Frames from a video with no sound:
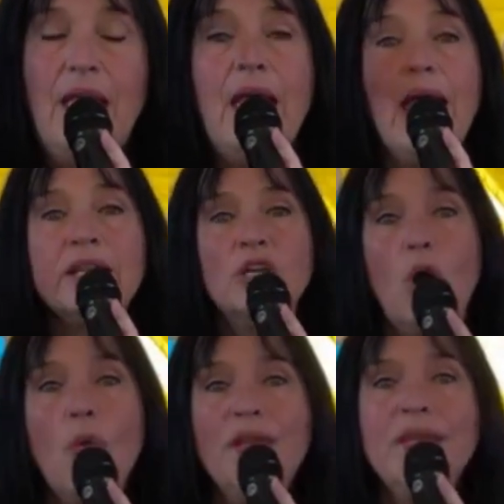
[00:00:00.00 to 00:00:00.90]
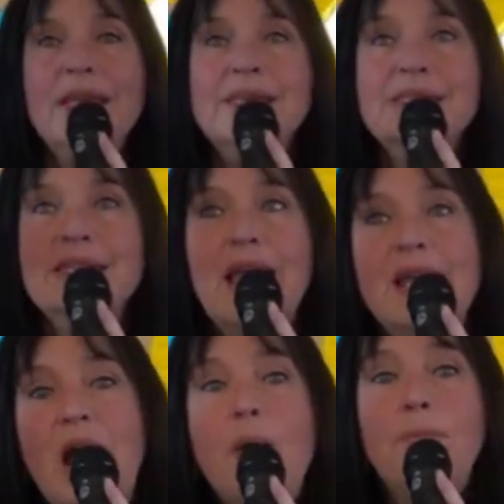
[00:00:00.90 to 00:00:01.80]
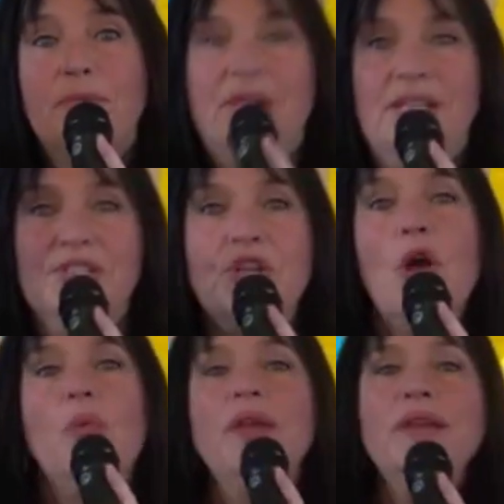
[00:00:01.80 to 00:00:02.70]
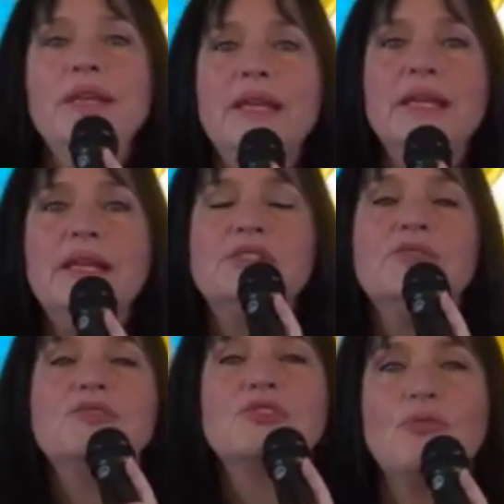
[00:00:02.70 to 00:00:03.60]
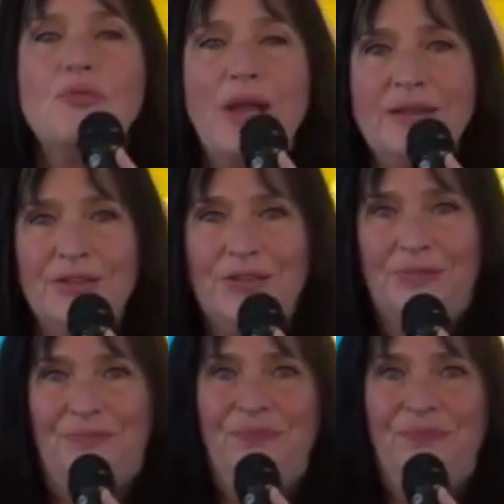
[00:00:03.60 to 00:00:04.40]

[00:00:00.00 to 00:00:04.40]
And going into that outreach, we need to surrender.